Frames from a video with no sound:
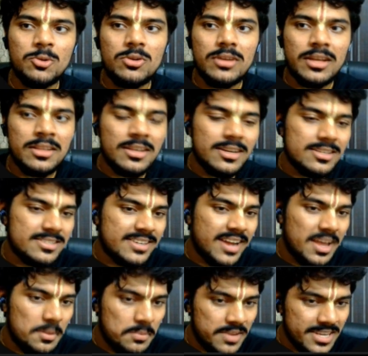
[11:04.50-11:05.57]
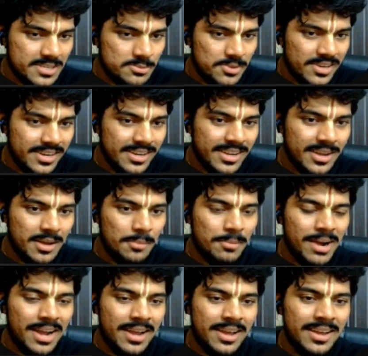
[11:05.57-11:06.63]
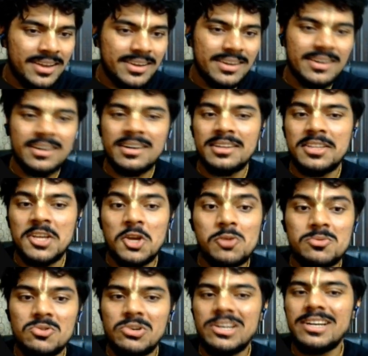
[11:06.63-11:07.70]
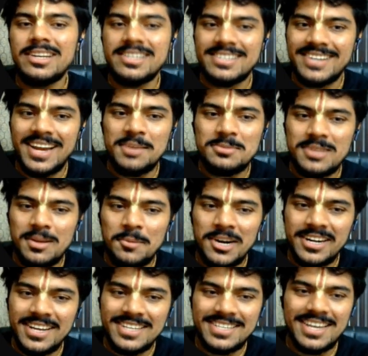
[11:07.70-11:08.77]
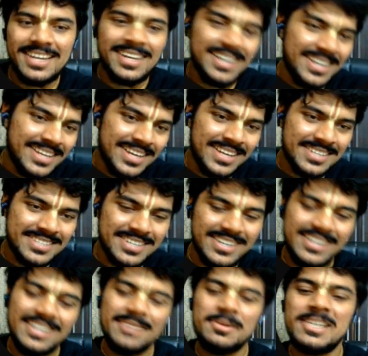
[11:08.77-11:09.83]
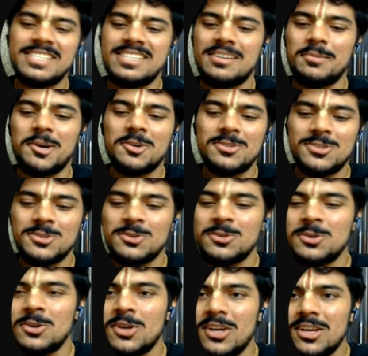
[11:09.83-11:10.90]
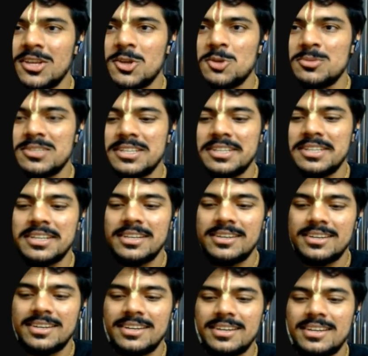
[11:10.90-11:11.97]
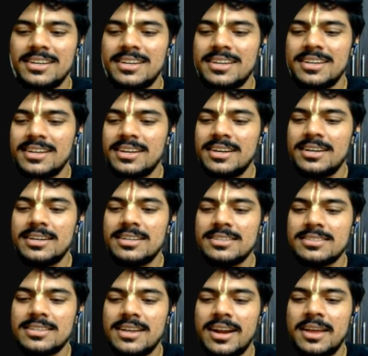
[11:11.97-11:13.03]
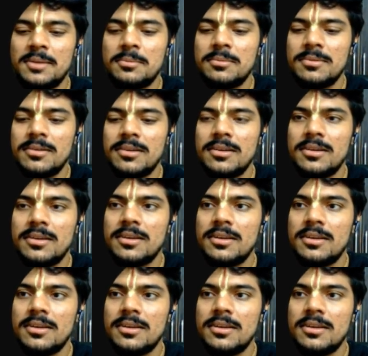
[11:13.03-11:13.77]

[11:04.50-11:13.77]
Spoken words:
NodePort and the cluster IP as well by the kubectl describes command, as I yesterday mentioned about. So kubectl describe